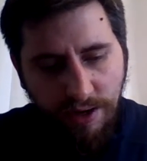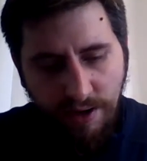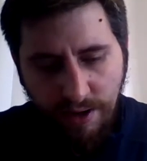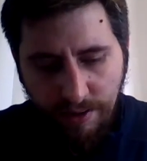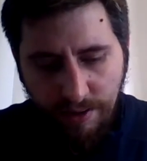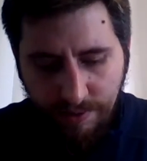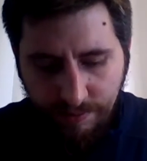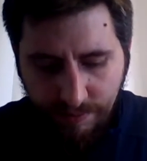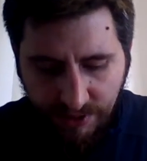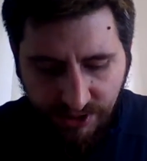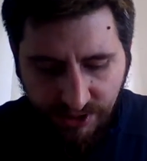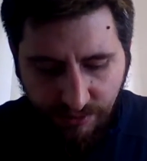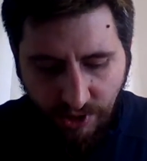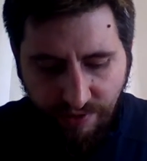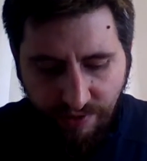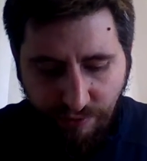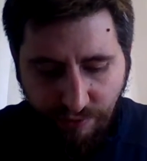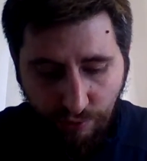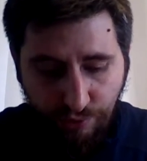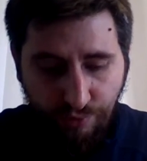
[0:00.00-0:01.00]
That's about it
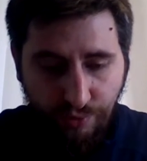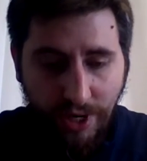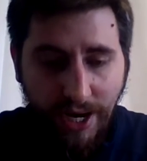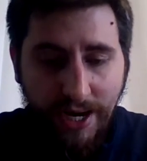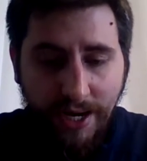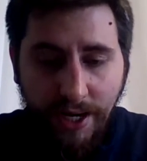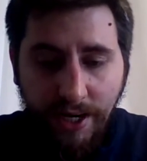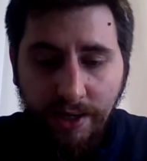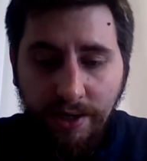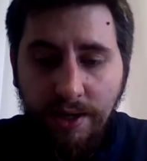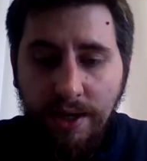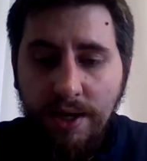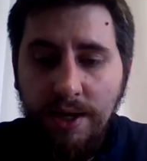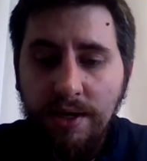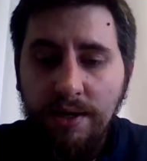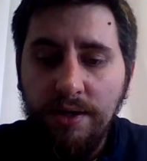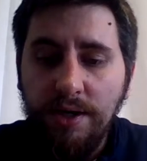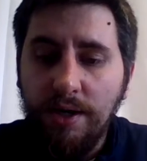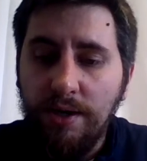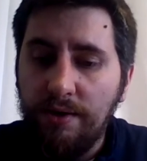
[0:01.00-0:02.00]
for grading.
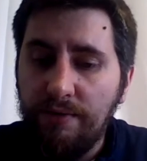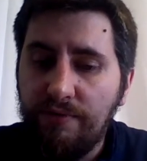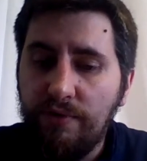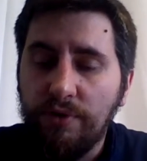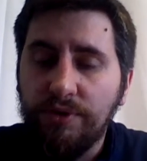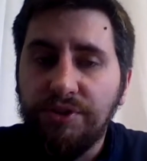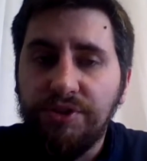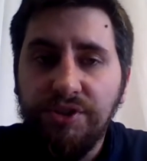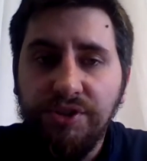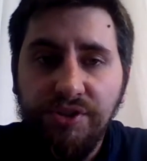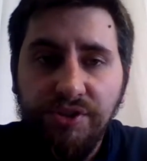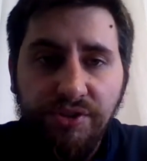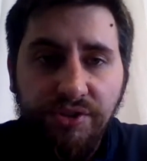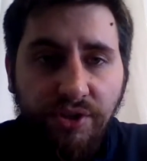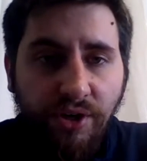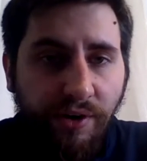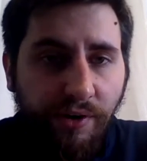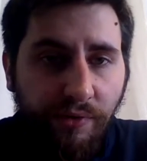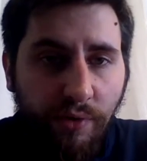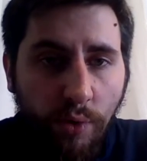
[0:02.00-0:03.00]
Of course, this is
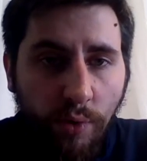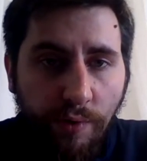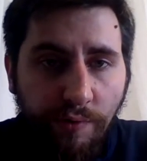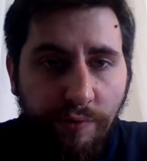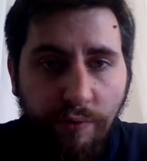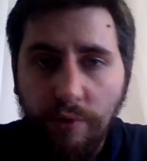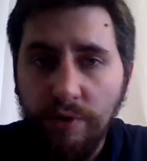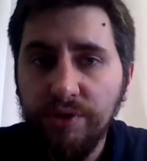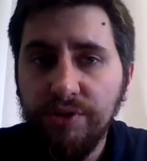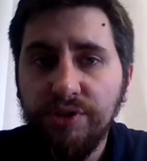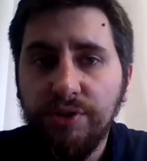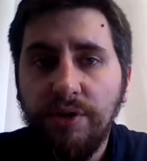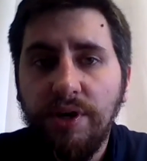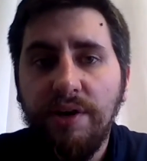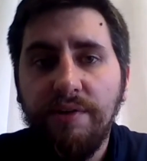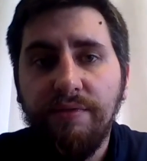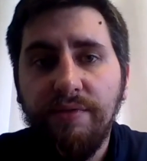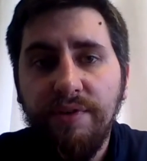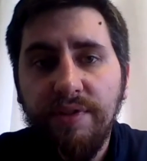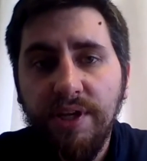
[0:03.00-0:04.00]
start of quarter 4, so
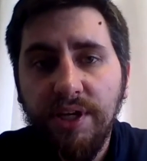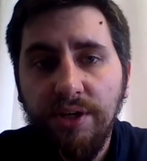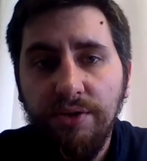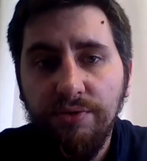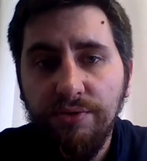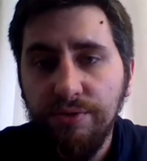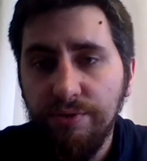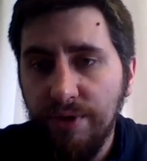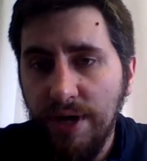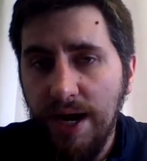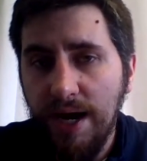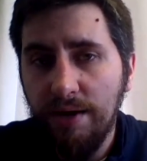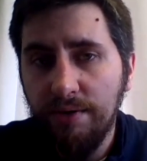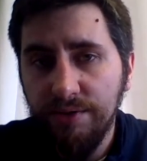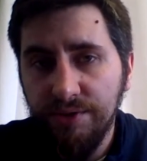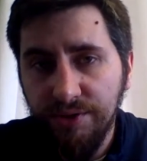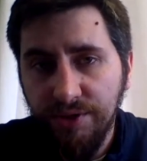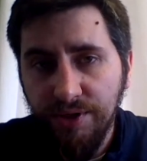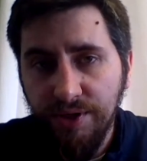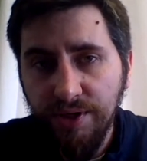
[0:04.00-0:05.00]
everything you do now
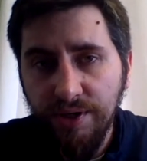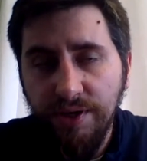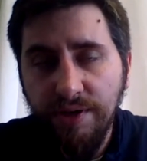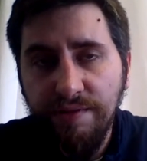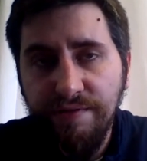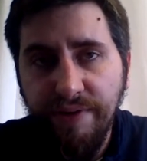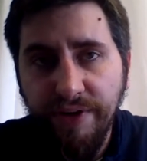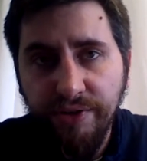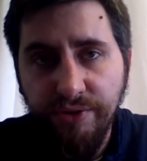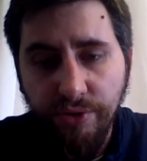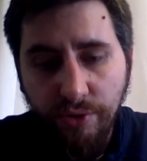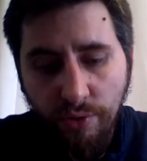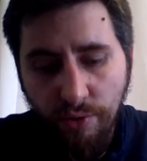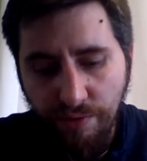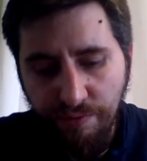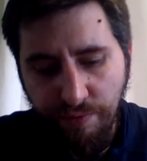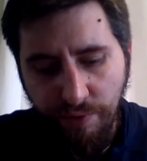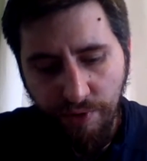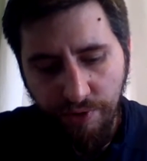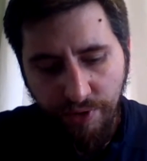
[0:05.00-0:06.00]
is going to affect your
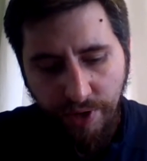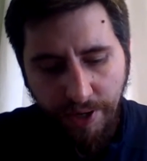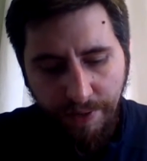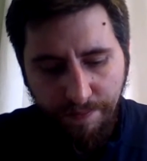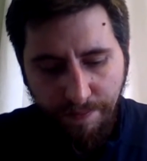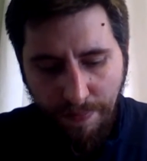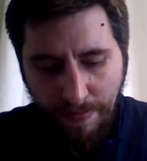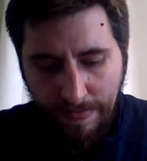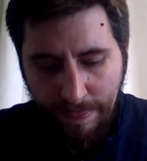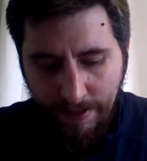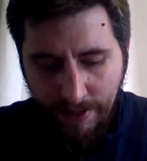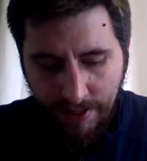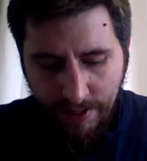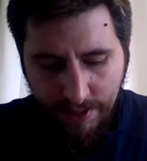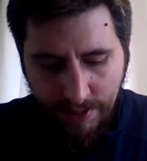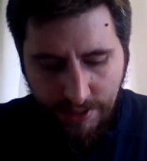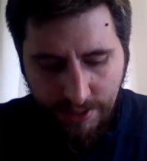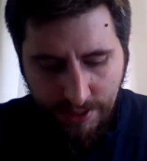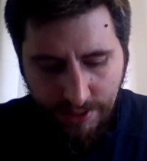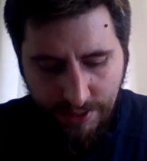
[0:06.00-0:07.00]
quarter 4 grade.
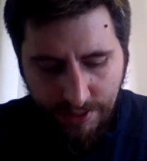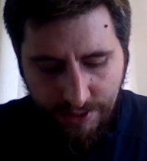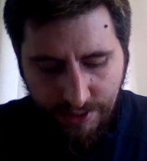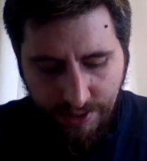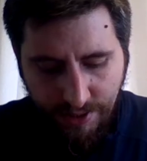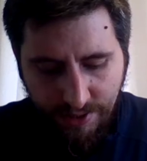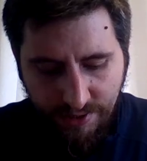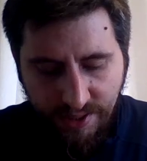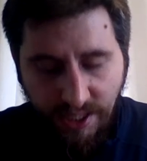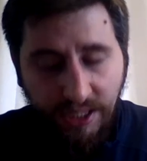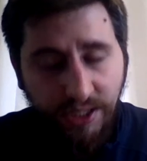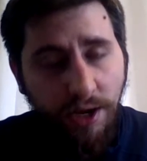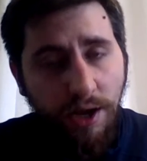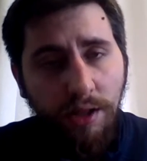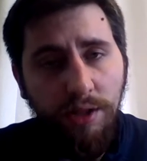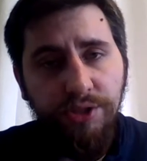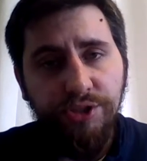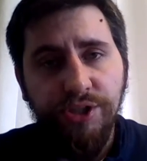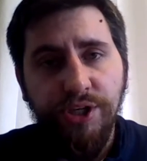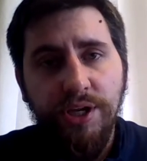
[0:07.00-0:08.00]

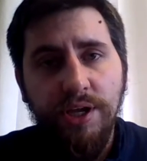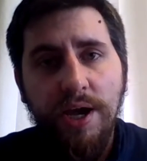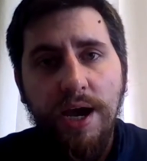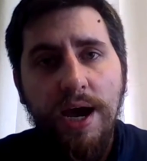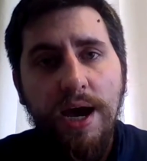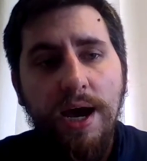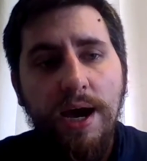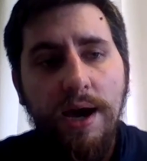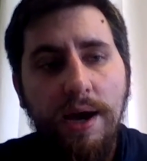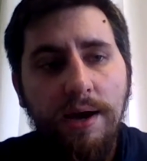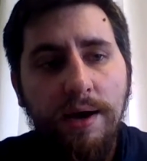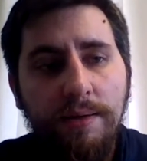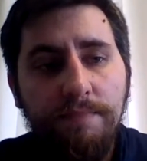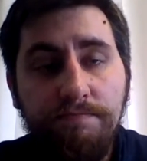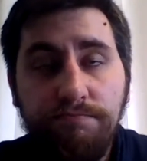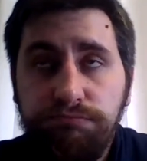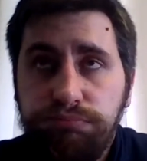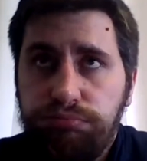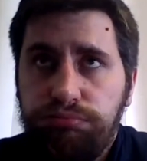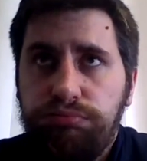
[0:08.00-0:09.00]
Technology. I
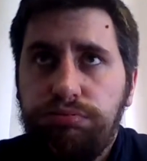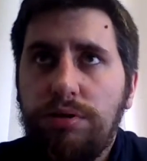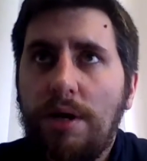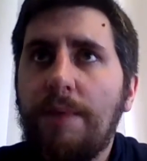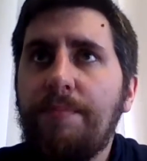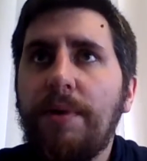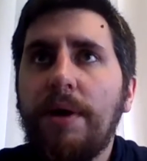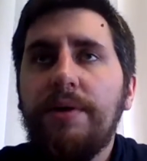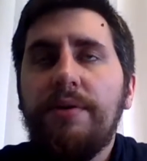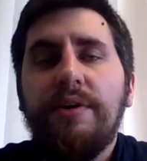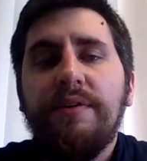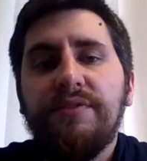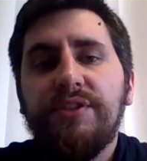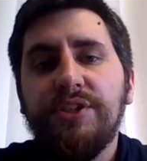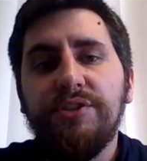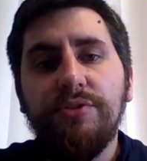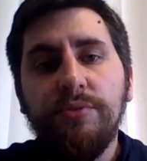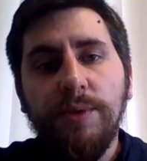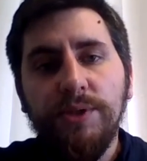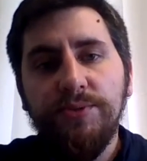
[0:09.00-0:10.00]
probably don't have to
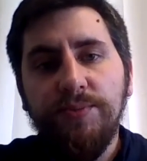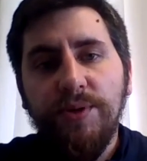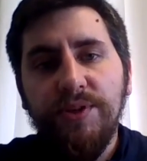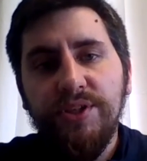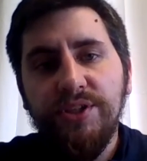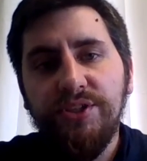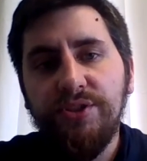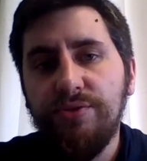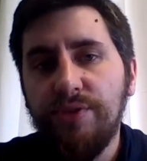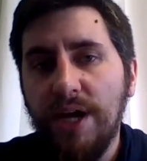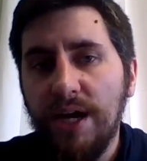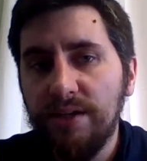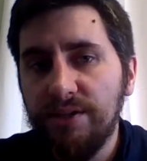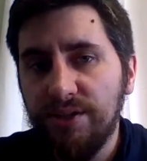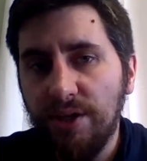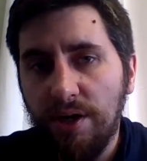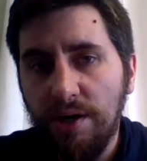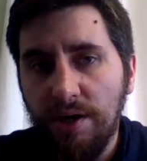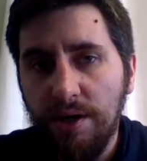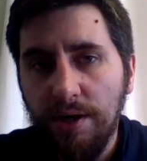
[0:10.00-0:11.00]
say too much about this. You guys
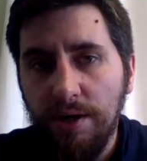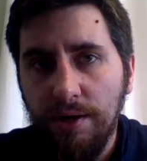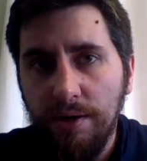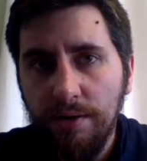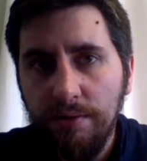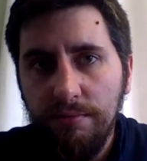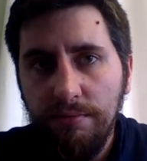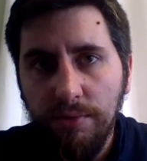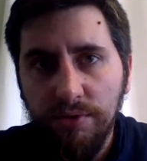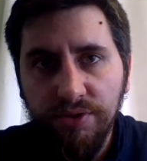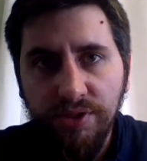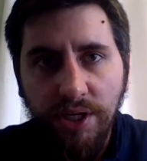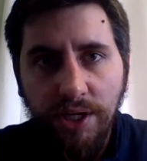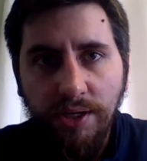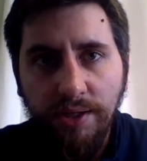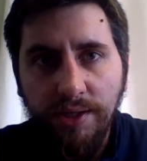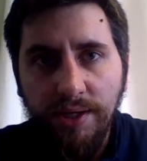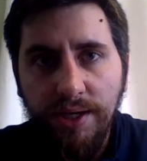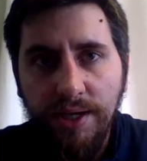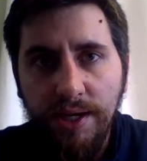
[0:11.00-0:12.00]
are most
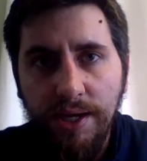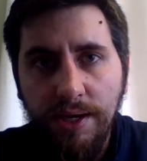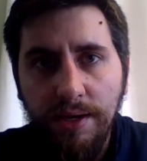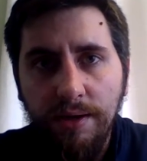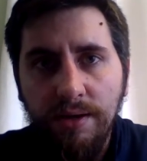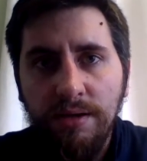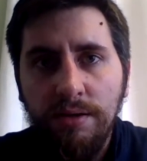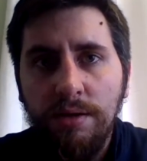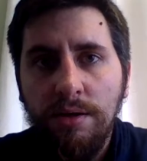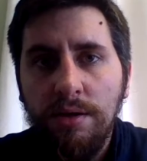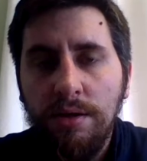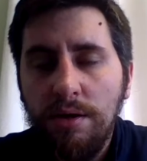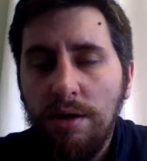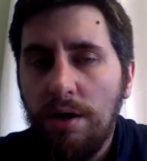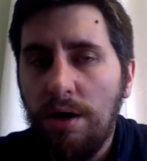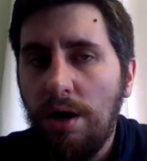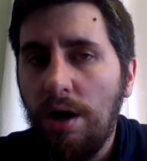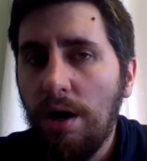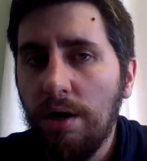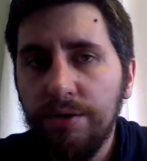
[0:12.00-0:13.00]
likely
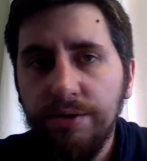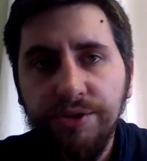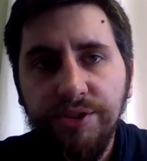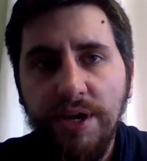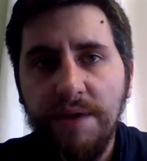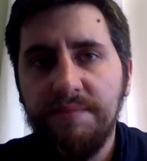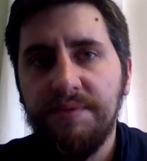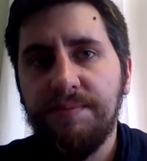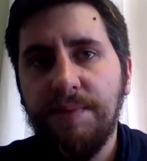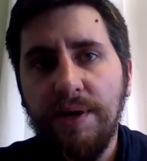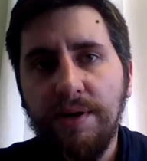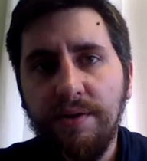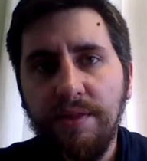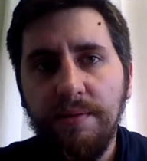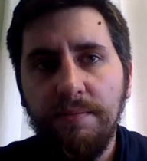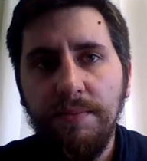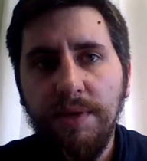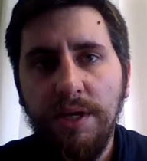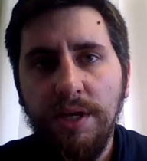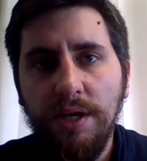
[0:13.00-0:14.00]
100 times better
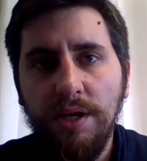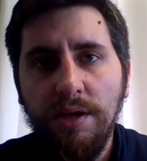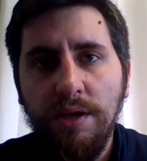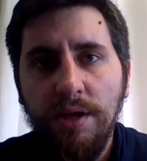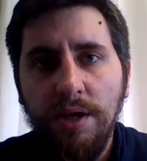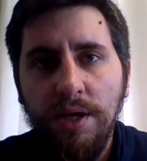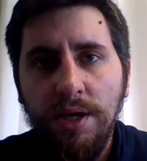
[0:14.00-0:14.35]
than me